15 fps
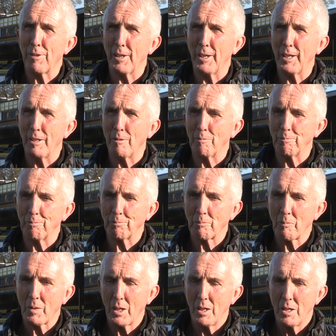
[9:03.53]
Um,
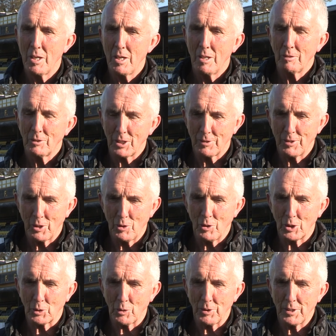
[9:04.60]
I think I
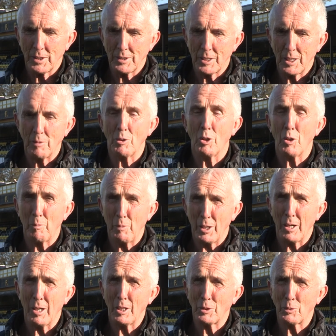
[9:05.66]
was with it at the time, not be
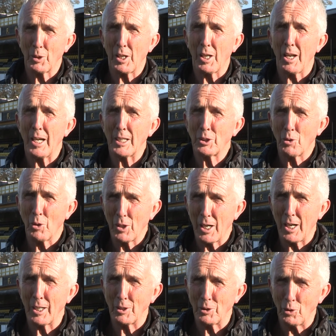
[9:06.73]
as with Glasgow
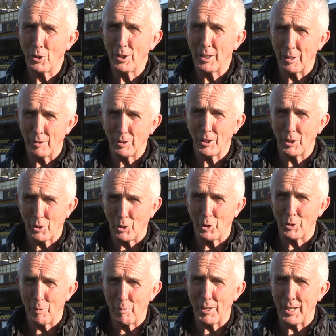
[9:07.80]
Caledonia, they called
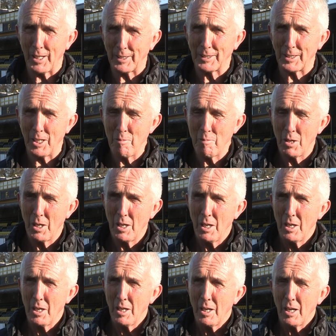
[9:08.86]
them at that time.
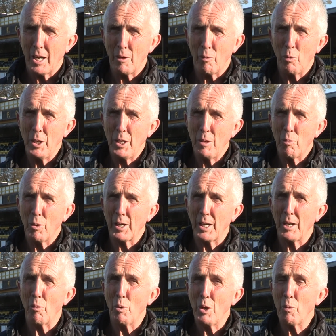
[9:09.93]
And we
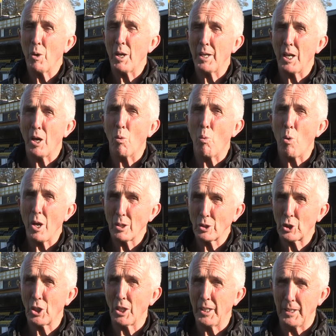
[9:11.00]
were we were in a
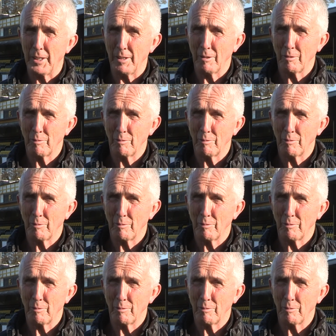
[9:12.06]
Welsh league.